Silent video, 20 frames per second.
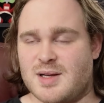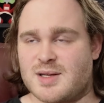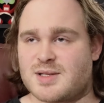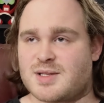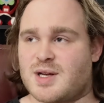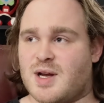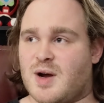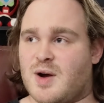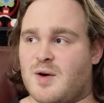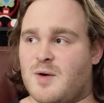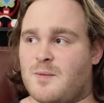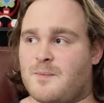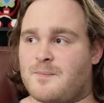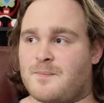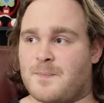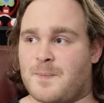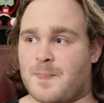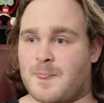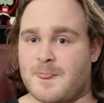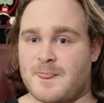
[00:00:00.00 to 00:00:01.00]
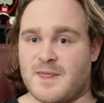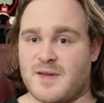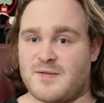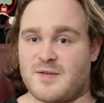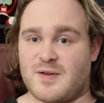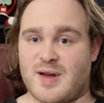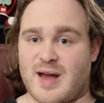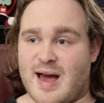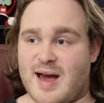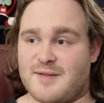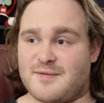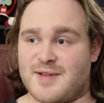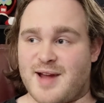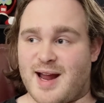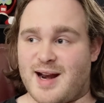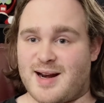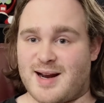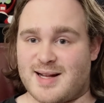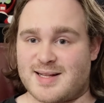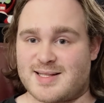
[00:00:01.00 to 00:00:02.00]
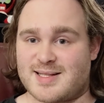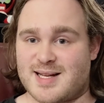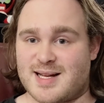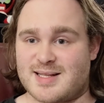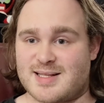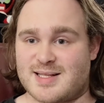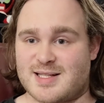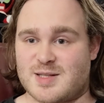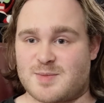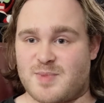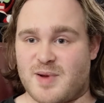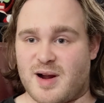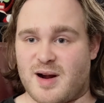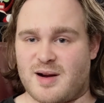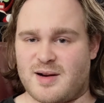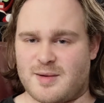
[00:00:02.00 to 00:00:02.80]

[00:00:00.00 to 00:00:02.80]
So if you have 99 cents to spare,